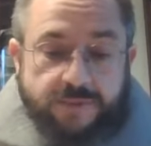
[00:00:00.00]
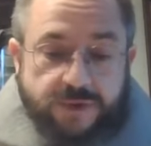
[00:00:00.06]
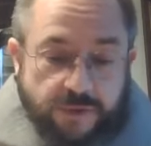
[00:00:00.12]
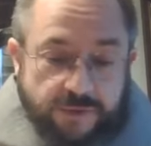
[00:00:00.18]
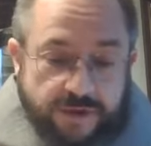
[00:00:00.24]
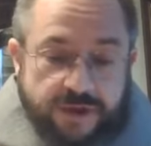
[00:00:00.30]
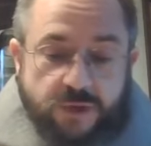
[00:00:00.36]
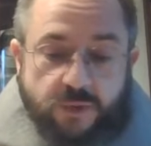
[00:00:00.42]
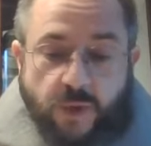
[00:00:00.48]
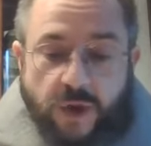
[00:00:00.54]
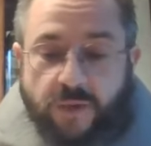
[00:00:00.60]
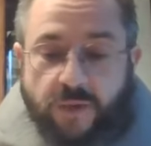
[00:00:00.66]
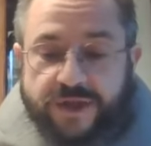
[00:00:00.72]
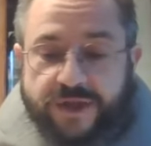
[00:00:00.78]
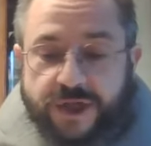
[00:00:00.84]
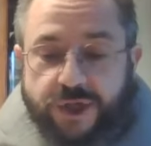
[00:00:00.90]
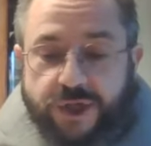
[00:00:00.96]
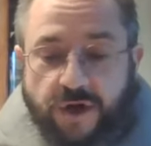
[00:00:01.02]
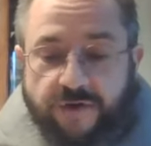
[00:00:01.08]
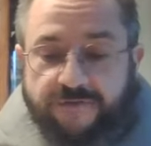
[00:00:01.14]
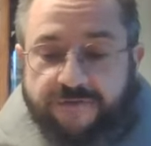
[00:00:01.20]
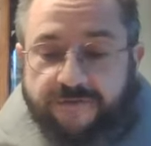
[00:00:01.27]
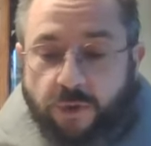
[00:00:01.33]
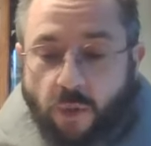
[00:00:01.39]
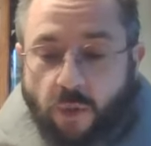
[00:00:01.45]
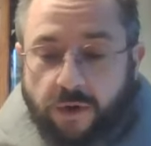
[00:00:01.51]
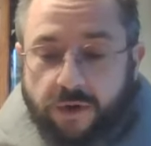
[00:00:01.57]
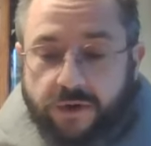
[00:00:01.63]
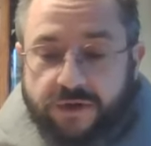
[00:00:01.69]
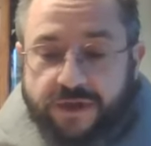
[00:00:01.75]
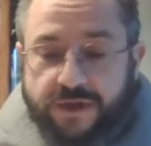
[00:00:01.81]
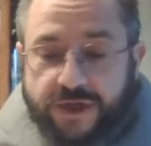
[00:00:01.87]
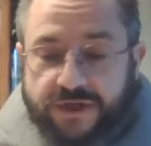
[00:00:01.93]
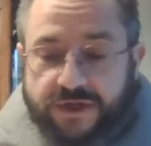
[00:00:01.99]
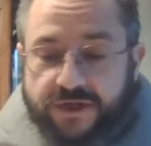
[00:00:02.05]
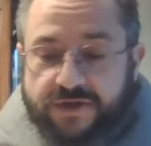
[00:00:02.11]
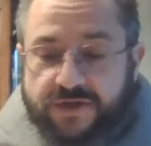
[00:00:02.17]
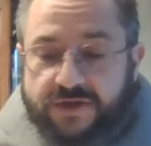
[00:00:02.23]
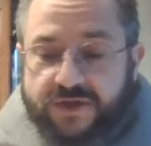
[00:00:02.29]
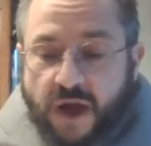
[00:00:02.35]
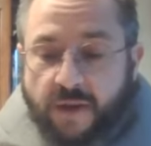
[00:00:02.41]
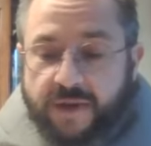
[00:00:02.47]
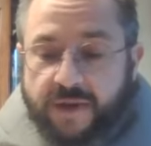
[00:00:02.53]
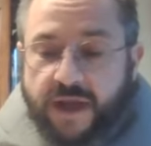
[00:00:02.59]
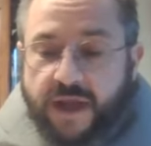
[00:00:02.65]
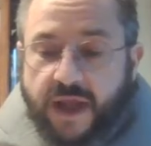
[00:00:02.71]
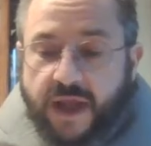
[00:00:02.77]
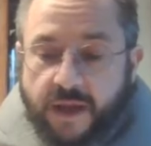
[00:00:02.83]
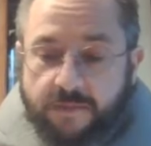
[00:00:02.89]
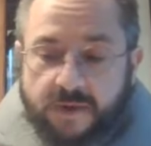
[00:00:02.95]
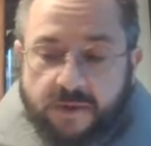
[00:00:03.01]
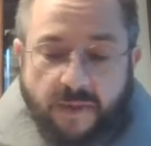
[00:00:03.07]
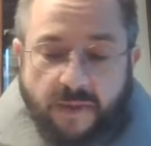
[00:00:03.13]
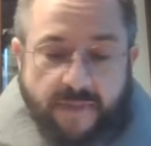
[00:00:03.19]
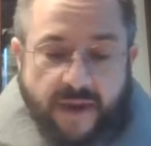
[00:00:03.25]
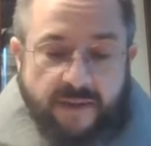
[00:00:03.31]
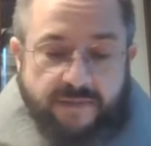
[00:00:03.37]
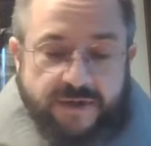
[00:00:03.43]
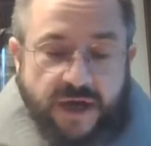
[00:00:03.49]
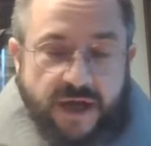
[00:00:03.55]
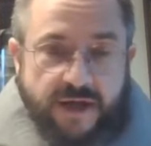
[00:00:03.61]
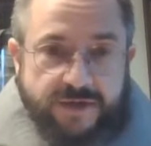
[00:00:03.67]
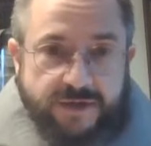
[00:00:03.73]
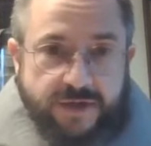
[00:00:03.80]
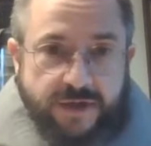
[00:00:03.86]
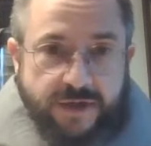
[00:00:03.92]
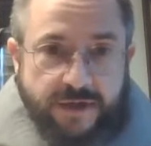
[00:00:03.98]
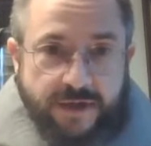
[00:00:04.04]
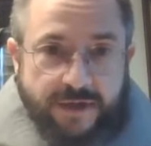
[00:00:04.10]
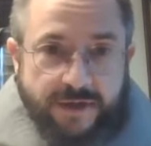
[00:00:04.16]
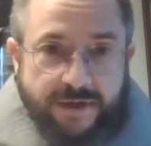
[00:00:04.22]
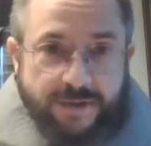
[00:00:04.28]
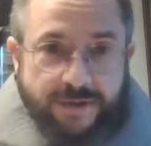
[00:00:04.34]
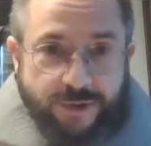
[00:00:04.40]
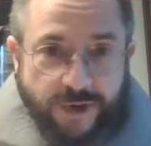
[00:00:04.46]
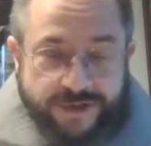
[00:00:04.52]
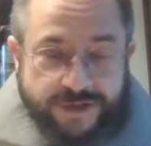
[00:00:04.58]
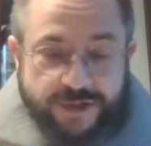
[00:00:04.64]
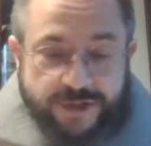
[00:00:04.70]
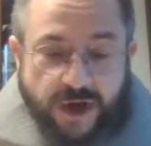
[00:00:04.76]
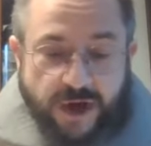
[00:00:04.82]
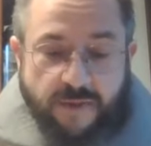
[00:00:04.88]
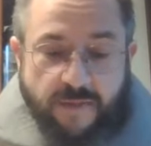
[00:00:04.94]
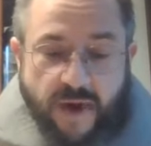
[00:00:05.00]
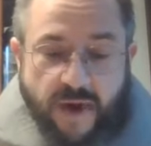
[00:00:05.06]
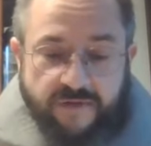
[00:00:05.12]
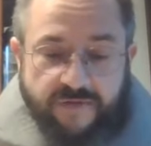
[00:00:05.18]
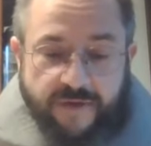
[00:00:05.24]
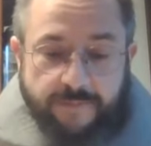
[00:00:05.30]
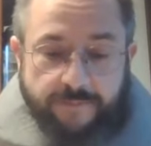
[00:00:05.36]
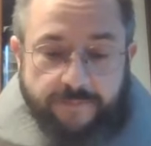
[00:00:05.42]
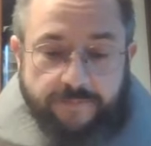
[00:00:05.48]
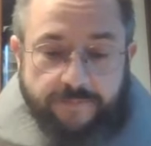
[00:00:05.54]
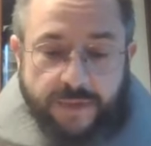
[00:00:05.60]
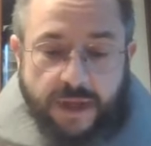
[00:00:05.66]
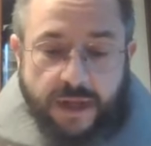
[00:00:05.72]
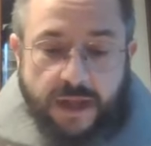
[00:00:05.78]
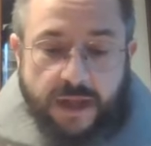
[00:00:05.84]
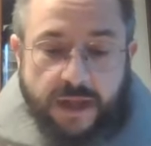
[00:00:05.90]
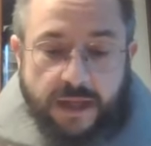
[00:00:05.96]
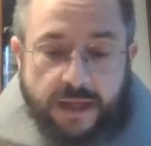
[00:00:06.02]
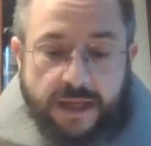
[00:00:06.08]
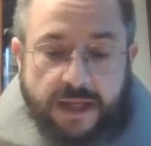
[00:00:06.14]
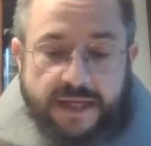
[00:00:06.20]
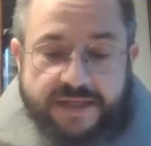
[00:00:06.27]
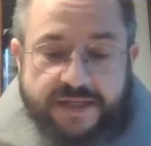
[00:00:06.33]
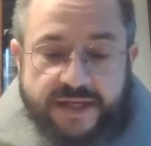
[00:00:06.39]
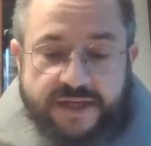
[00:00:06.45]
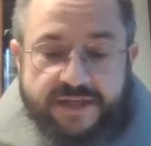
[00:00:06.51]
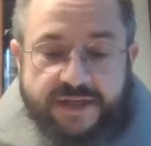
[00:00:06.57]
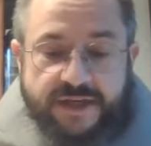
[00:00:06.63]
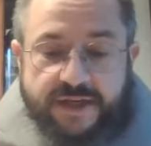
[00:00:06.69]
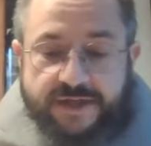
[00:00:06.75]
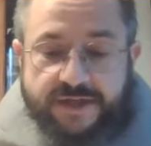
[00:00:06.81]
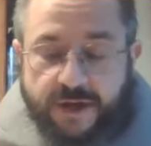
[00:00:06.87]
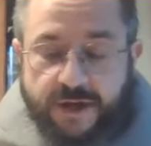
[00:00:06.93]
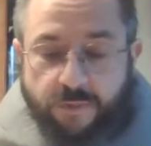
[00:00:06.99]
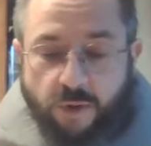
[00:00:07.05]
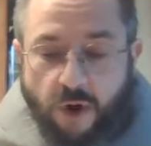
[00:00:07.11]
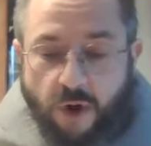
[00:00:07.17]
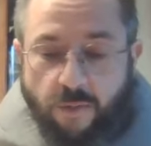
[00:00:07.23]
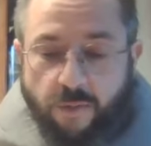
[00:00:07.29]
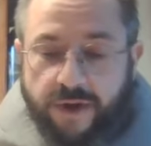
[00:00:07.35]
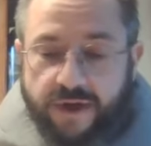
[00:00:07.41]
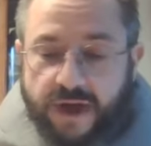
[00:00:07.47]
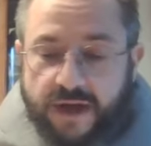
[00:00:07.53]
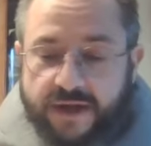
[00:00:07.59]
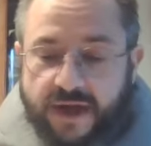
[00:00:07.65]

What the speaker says: So this week we see John floored that Jesus is coming to him to be baptized, tries to talk him out of it. He sees it as inappropriate,